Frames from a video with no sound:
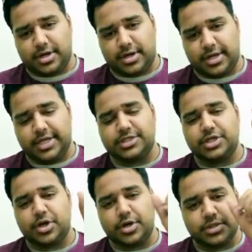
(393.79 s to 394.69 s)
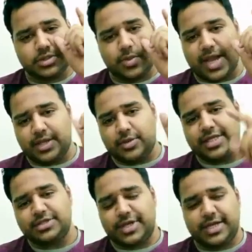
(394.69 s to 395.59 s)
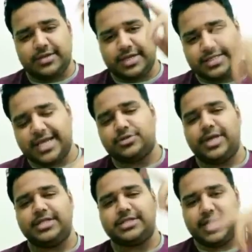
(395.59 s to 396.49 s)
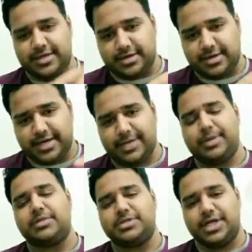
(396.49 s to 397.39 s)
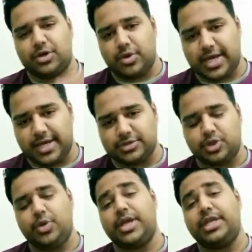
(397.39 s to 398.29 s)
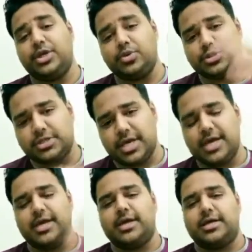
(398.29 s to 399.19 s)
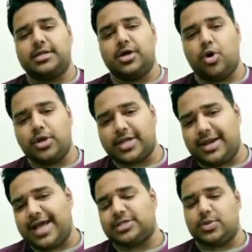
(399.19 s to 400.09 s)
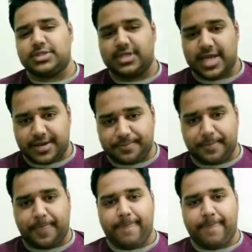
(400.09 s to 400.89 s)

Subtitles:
insurance value gets reinstated. It becomes zero again. So you can use the whole 10 lakhs once again.